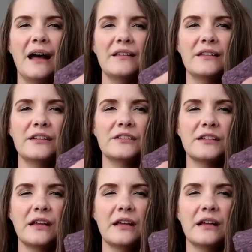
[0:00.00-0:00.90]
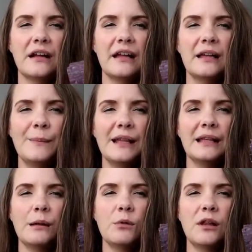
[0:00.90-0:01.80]
And then there's a, a handmade
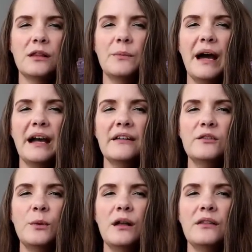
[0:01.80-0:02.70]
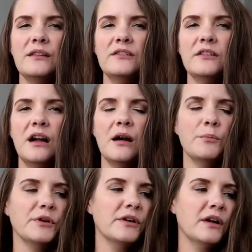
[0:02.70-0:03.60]
label on the back as well that's in
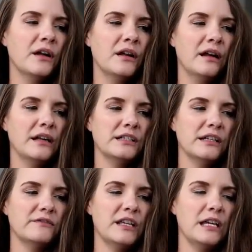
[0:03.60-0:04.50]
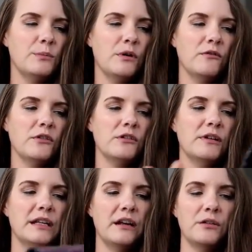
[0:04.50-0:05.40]
copper. I just have tape over it
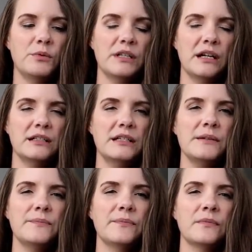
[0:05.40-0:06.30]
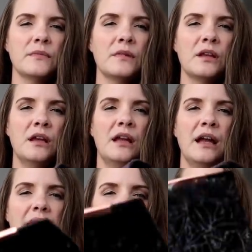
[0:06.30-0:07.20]
right now to protect it.
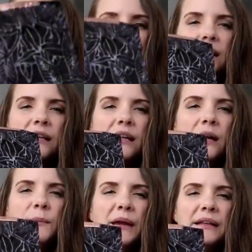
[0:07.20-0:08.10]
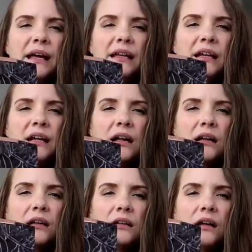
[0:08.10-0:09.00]
I did a magnetic
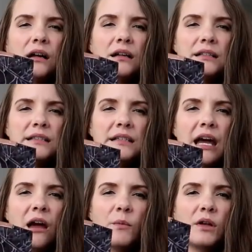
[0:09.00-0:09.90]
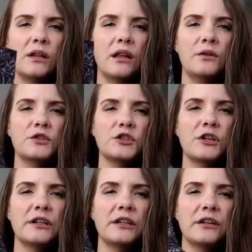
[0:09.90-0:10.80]
Uh, snap closure
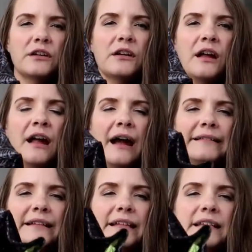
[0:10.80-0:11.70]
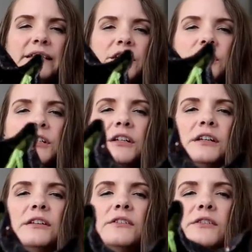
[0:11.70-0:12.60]
on here, and then the interior
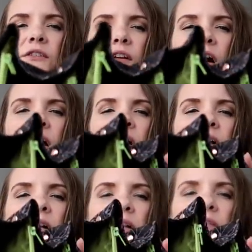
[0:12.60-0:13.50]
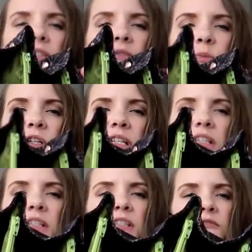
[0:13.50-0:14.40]
is using all these
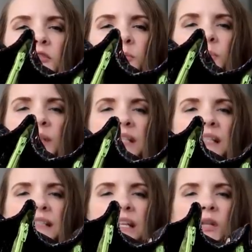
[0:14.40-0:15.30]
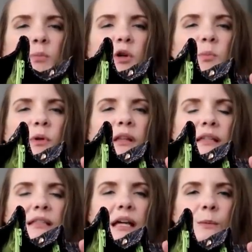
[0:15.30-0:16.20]
pretty different batiks in purple
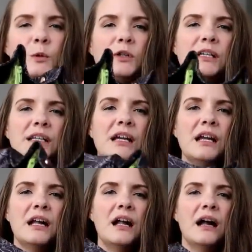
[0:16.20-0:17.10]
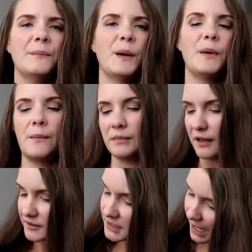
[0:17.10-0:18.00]
and lime green. My mom
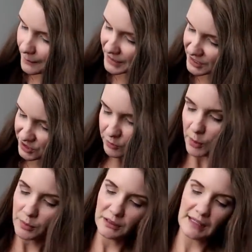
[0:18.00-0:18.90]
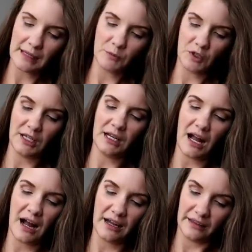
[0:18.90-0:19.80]
loves the combination of purple and lime green.
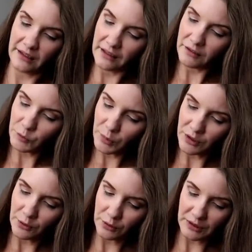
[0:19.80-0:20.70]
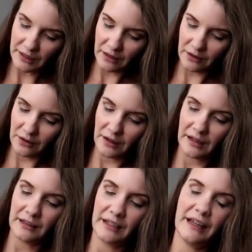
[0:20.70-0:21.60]
I think it looks pretty cool together,
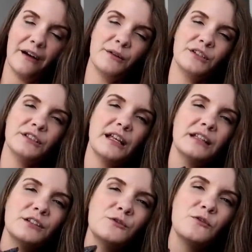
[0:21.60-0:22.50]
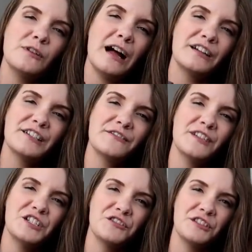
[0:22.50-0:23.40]
and I like how it's just that little flash of
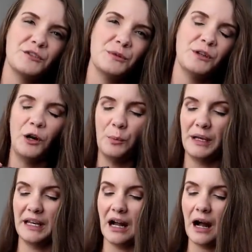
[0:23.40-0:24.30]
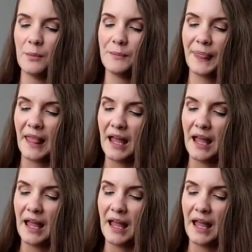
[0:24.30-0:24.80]
interest when you open it up.